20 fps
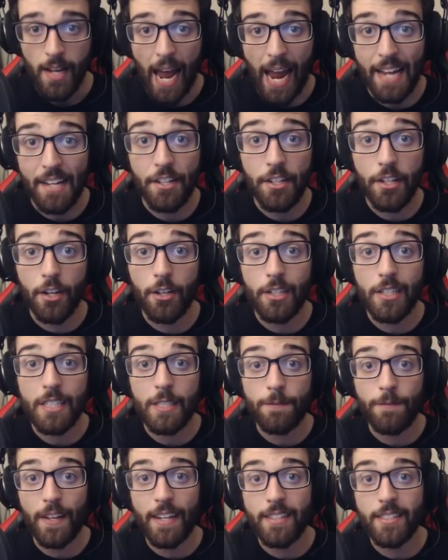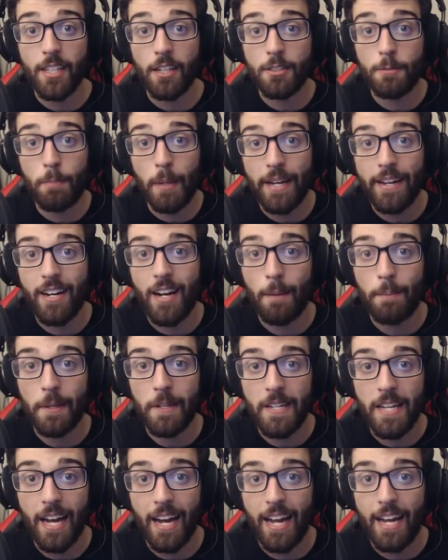And you know those things I was picking up in
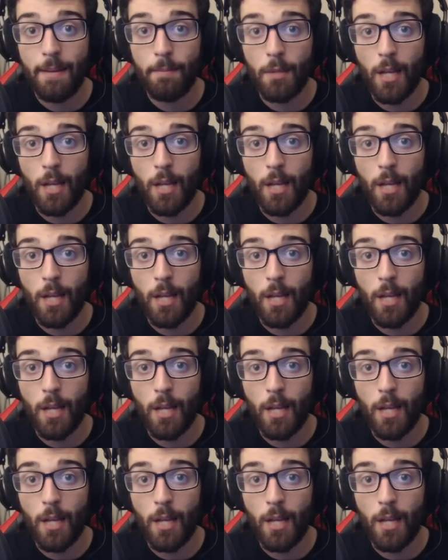game,